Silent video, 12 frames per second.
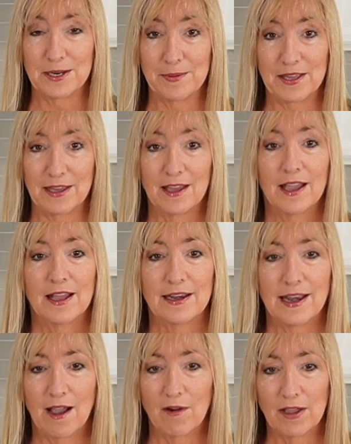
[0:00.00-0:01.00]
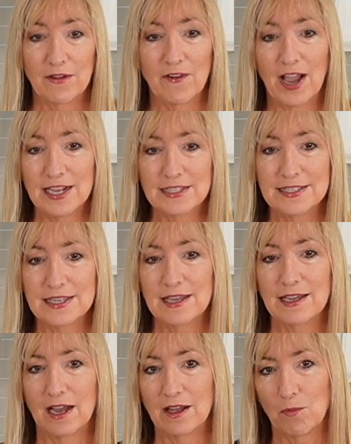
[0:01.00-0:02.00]
B. Now, if I
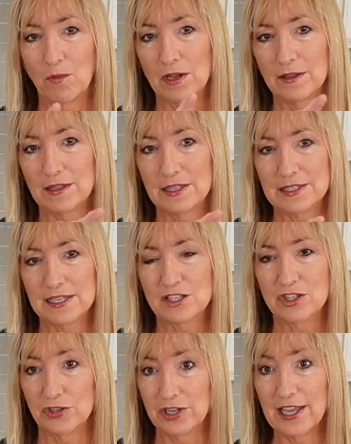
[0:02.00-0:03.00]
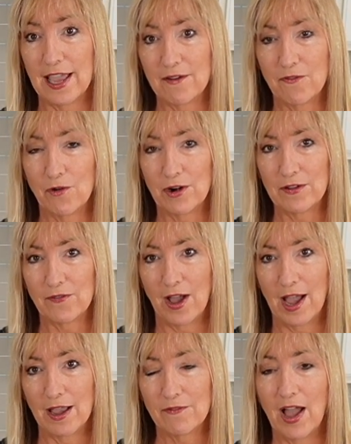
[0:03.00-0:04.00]
see one that says 3845,